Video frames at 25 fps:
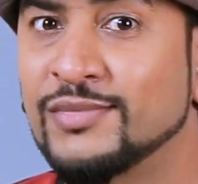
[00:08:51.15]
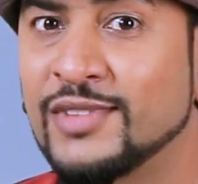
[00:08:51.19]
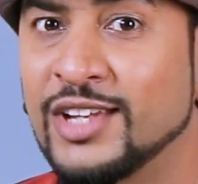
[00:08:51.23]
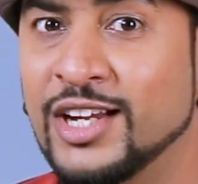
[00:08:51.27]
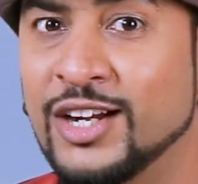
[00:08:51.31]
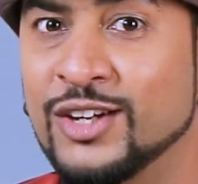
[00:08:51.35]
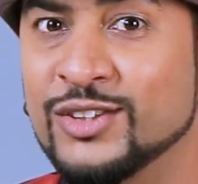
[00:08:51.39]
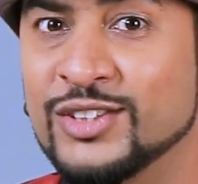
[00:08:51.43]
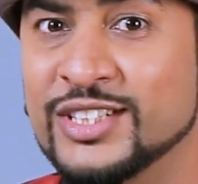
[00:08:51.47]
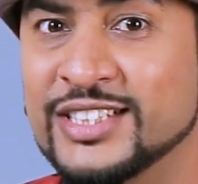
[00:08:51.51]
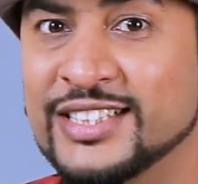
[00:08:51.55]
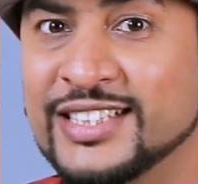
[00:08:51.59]

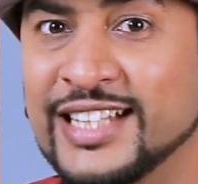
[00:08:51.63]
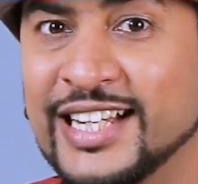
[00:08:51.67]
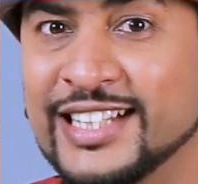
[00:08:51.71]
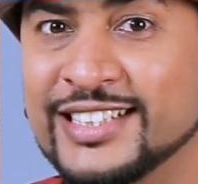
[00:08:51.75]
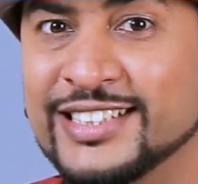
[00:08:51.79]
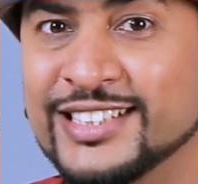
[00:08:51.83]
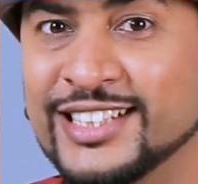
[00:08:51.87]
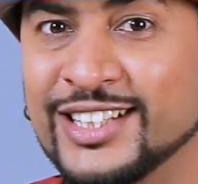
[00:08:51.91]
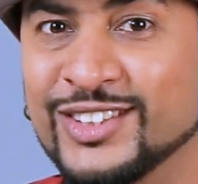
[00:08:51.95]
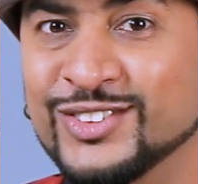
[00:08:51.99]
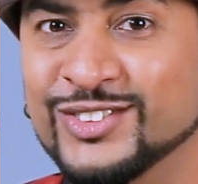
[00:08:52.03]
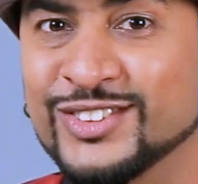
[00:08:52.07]
How does
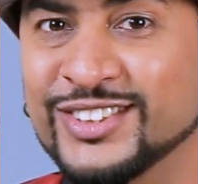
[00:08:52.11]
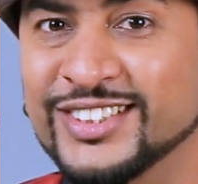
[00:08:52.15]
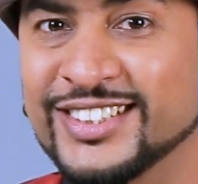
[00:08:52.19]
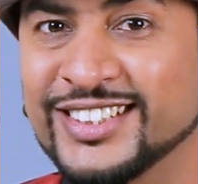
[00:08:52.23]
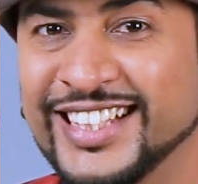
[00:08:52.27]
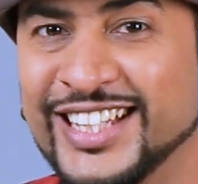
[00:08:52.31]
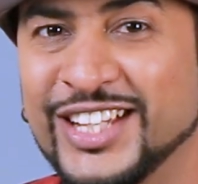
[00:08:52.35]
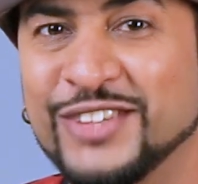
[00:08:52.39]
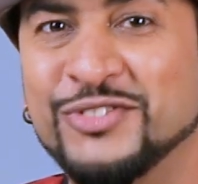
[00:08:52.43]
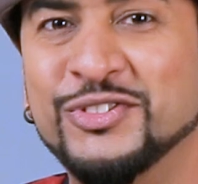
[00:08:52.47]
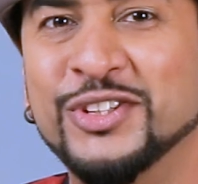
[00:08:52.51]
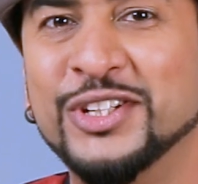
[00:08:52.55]
that sound?
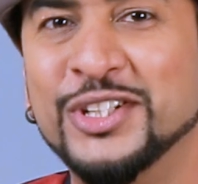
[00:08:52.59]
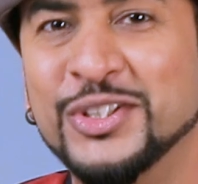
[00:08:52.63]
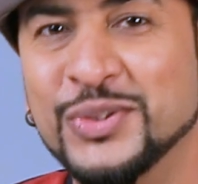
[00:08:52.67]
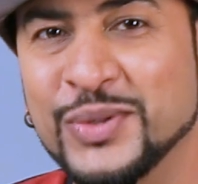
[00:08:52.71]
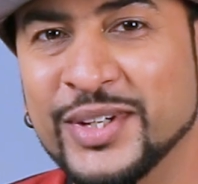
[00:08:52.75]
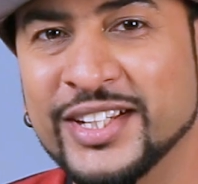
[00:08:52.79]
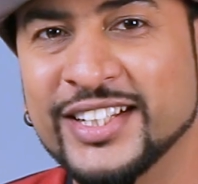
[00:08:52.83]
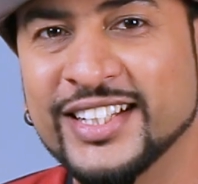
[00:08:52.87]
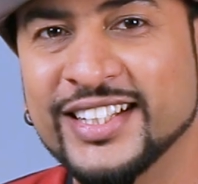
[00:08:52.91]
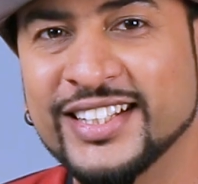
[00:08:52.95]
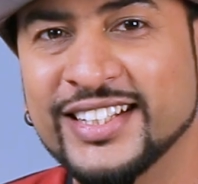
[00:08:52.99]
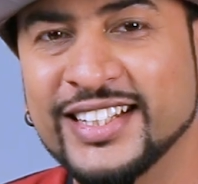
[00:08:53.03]
If you're
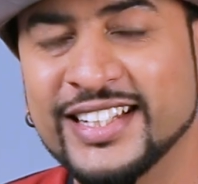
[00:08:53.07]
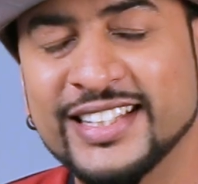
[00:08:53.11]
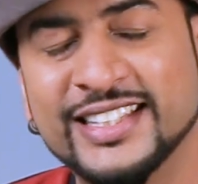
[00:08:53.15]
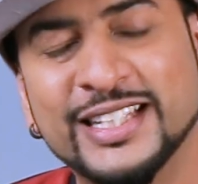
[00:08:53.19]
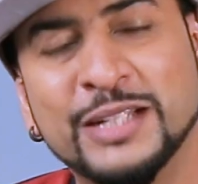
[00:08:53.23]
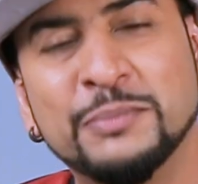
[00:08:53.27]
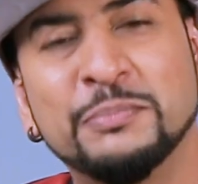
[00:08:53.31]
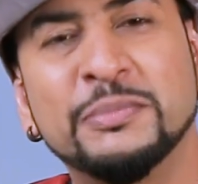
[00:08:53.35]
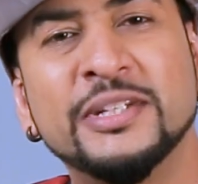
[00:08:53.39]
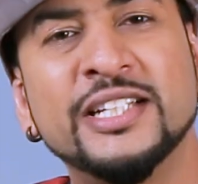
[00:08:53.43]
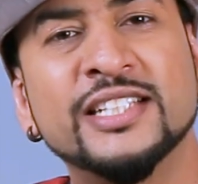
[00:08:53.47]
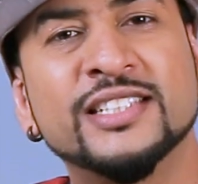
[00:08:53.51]
doing it,
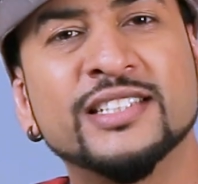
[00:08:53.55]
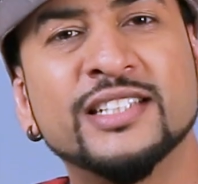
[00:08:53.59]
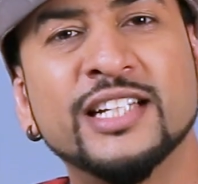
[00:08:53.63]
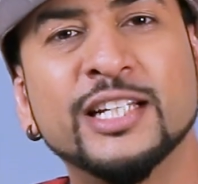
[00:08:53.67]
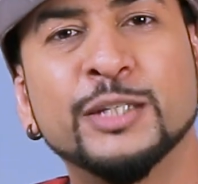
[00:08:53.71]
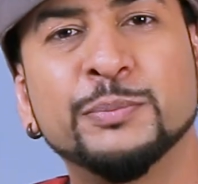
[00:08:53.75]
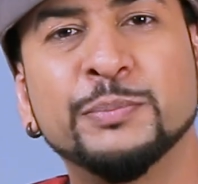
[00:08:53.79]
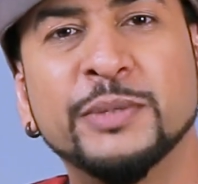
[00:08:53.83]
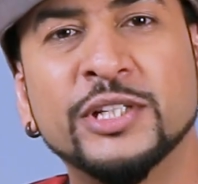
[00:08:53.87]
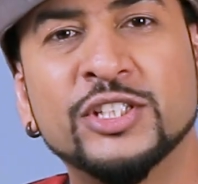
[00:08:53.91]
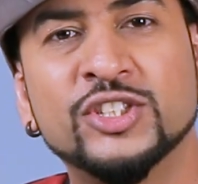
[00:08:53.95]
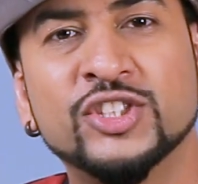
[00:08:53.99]
then please
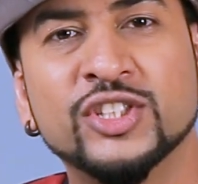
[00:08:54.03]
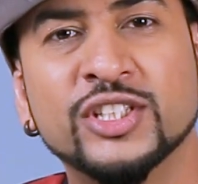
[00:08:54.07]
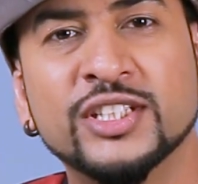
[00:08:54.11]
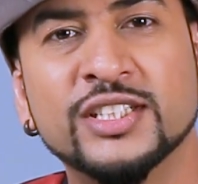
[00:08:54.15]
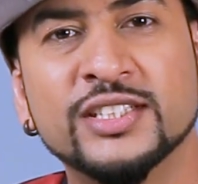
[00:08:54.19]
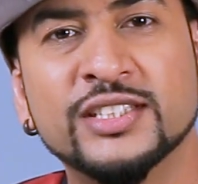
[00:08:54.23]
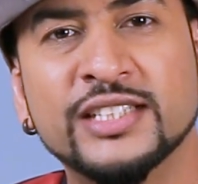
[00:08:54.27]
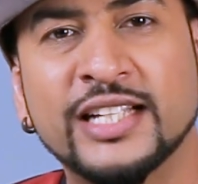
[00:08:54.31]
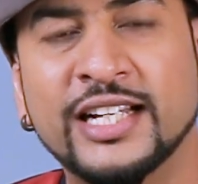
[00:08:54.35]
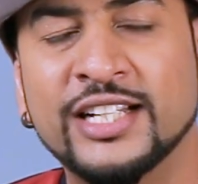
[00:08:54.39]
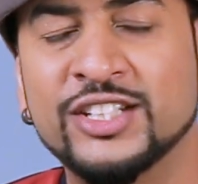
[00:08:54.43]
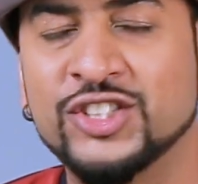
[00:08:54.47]
click
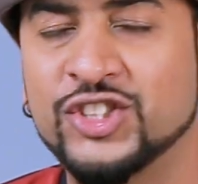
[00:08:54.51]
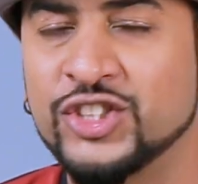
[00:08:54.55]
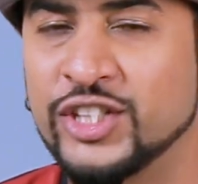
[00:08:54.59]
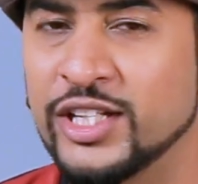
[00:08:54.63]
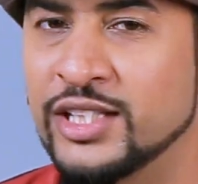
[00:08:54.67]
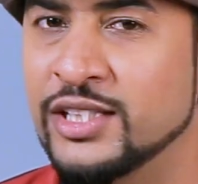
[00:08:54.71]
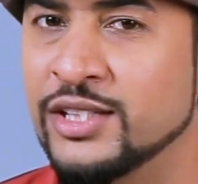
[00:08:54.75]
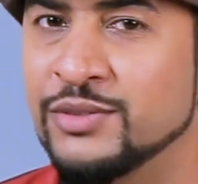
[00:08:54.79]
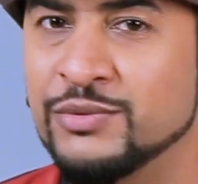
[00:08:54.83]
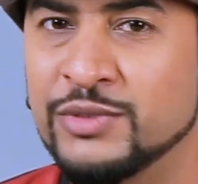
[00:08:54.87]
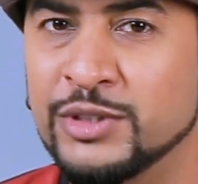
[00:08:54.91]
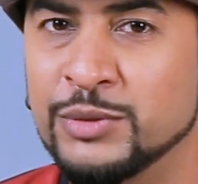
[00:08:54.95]
pictures and
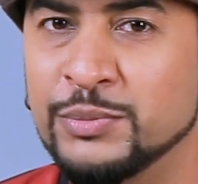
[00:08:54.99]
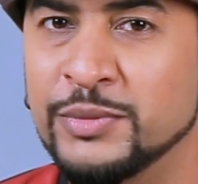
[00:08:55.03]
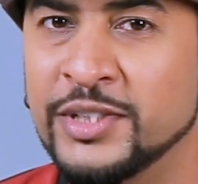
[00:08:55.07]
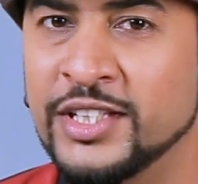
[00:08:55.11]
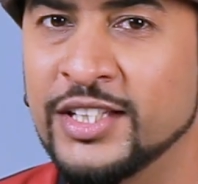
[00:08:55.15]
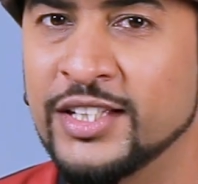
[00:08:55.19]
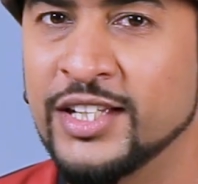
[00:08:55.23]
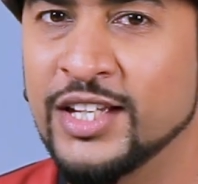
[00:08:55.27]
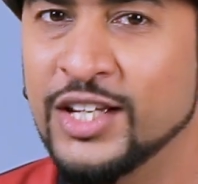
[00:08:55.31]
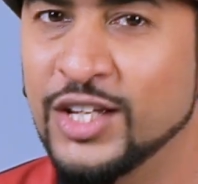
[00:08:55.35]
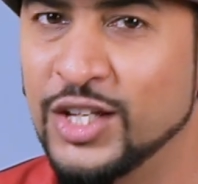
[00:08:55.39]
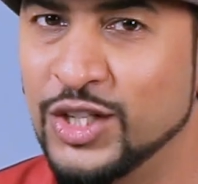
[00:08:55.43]
share them with
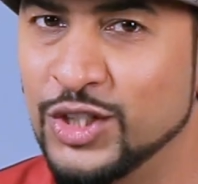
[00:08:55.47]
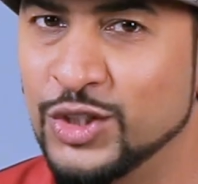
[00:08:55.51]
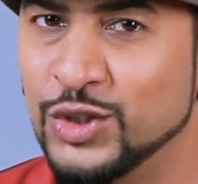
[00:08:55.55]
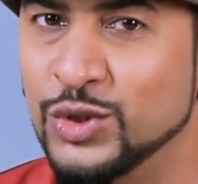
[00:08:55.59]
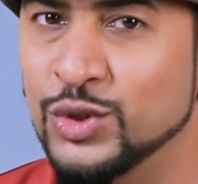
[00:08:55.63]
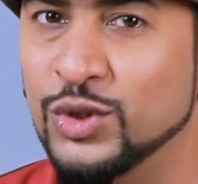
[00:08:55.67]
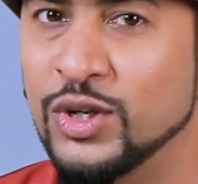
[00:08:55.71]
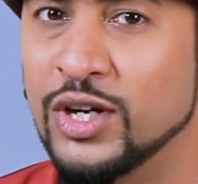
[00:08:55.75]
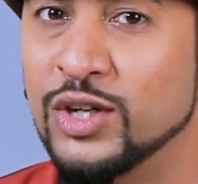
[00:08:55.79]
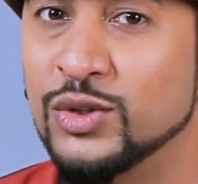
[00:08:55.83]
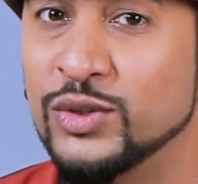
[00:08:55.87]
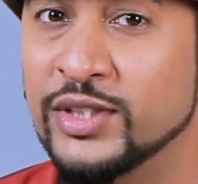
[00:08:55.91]
me.
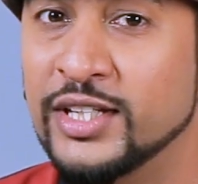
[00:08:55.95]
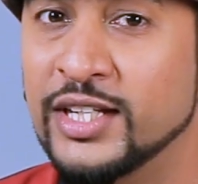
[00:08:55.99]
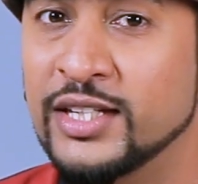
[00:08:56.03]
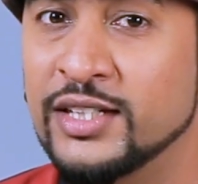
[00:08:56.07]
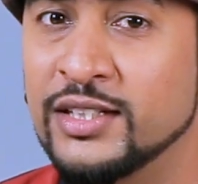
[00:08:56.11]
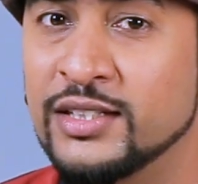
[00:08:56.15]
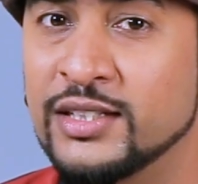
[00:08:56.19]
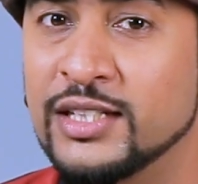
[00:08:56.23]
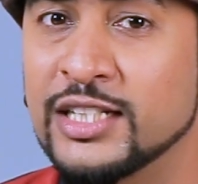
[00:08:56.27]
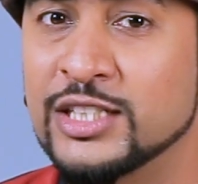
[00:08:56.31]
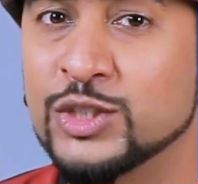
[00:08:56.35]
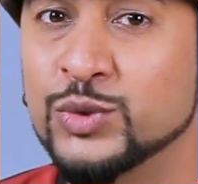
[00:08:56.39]
You know how to get
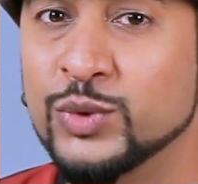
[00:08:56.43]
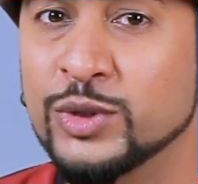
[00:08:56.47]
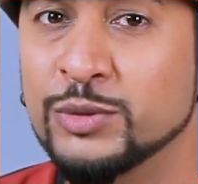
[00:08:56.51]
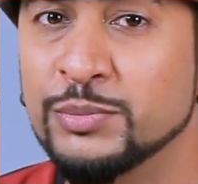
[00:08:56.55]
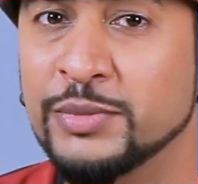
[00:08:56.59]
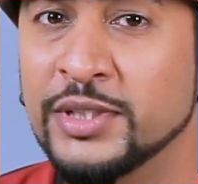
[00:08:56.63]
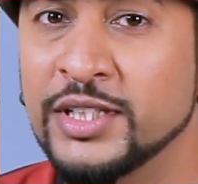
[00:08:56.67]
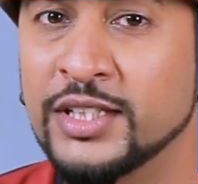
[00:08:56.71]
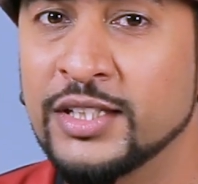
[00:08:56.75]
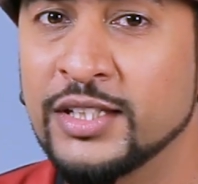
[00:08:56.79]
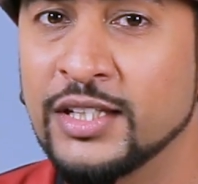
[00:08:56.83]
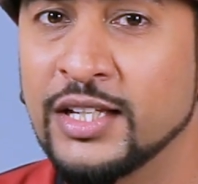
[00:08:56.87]
in touch with
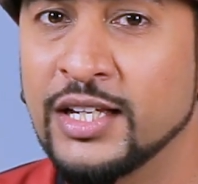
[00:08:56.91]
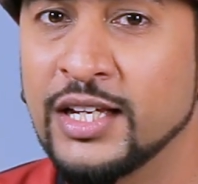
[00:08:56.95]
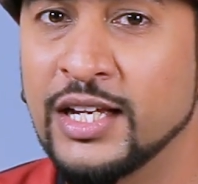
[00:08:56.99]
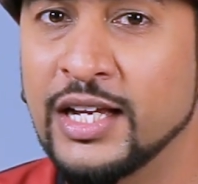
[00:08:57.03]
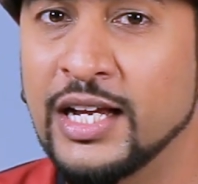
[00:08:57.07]
me.